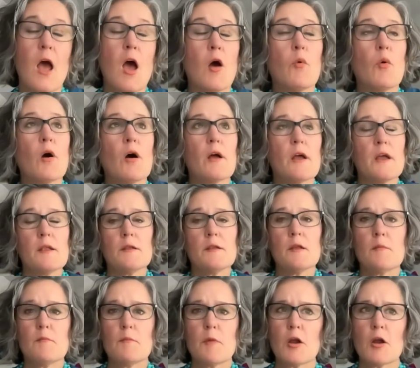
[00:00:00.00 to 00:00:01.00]
Well, and
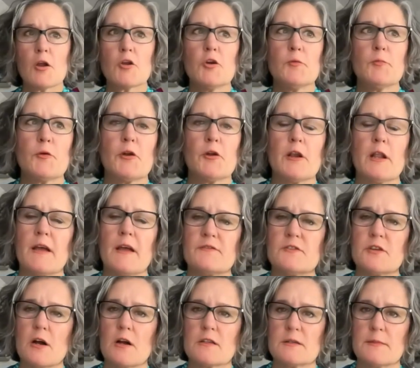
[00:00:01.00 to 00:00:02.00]
Mark Cooper and I have
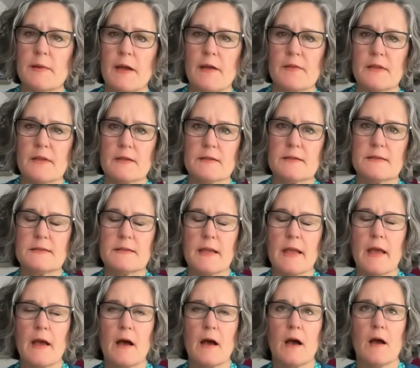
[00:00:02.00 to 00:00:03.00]
talked about this,
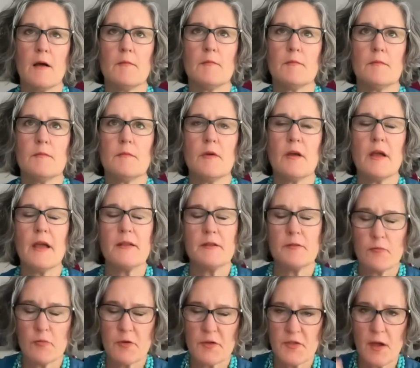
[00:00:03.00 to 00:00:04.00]
um,
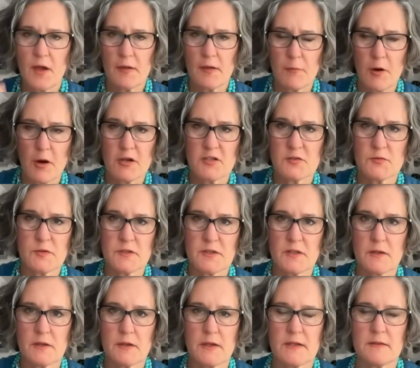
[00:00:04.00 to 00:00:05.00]
and with Mark's with
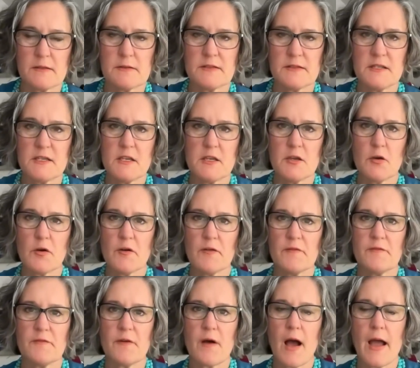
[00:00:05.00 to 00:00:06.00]
the CEO
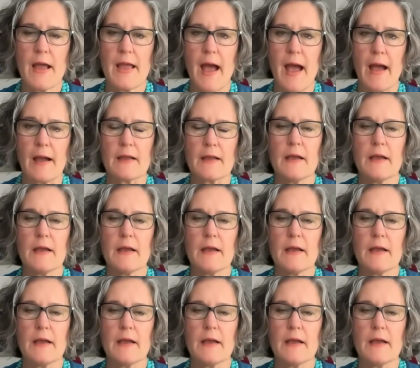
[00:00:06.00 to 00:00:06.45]
of IACC,